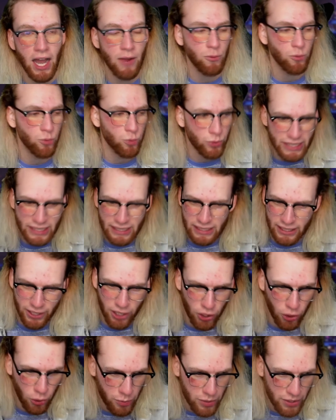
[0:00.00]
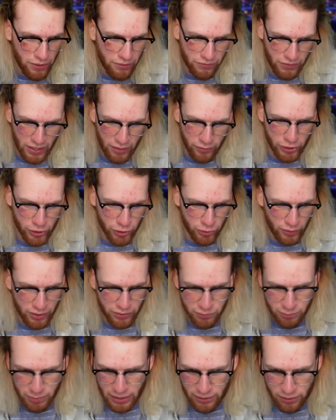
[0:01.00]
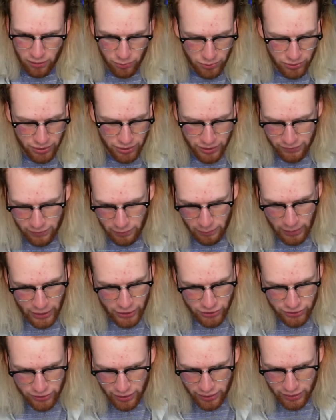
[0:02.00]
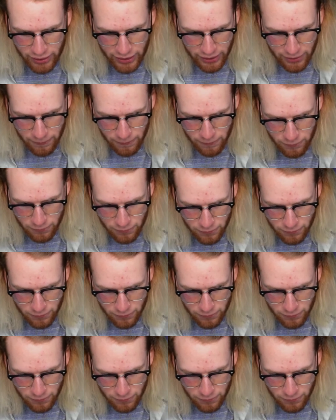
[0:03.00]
I really hope they're very transparent with the information that they